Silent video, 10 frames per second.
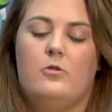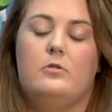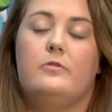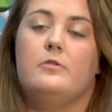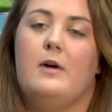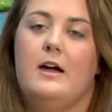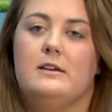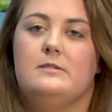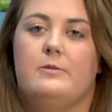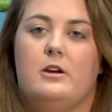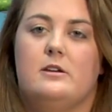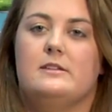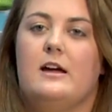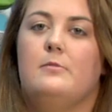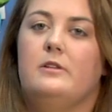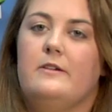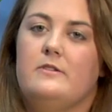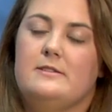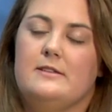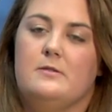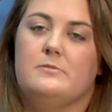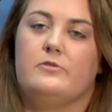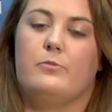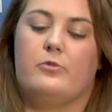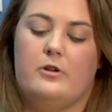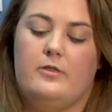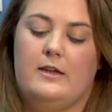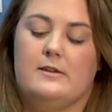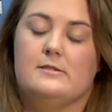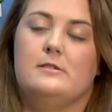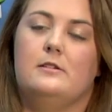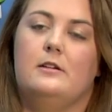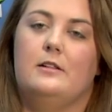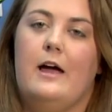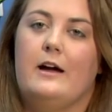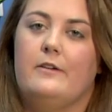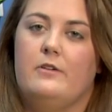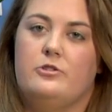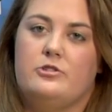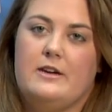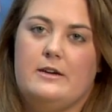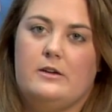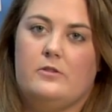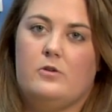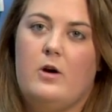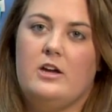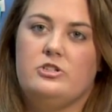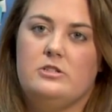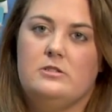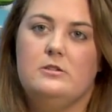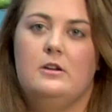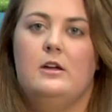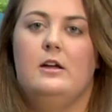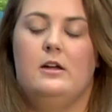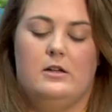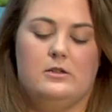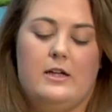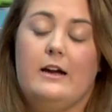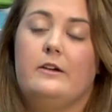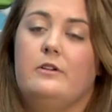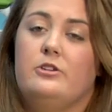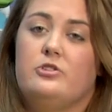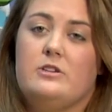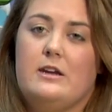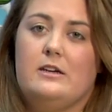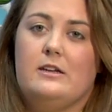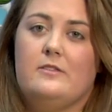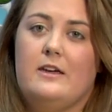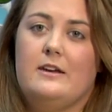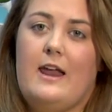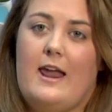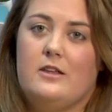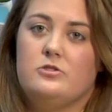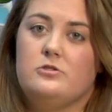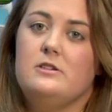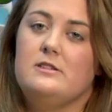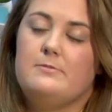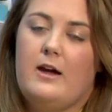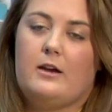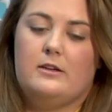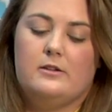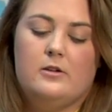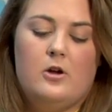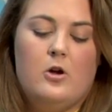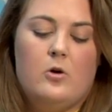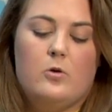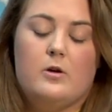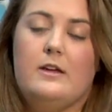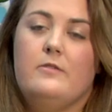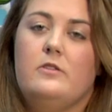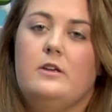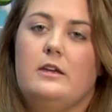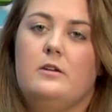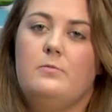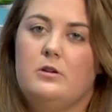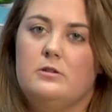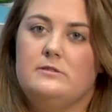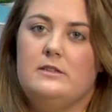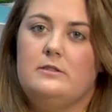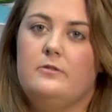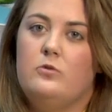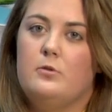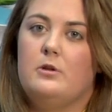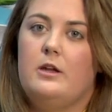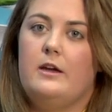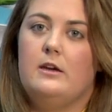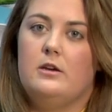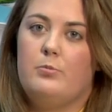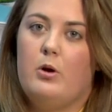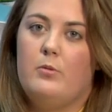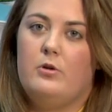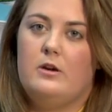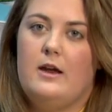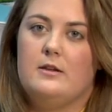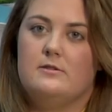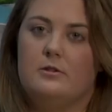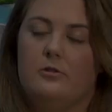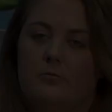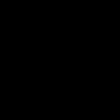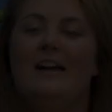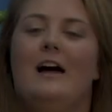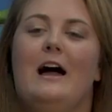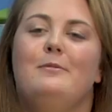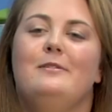Well, from my experience, I believe it stems from three things: a lack of understanding the question, a lack of understanding that an answer is expected, or even the inability to formulate an appropriate answer. I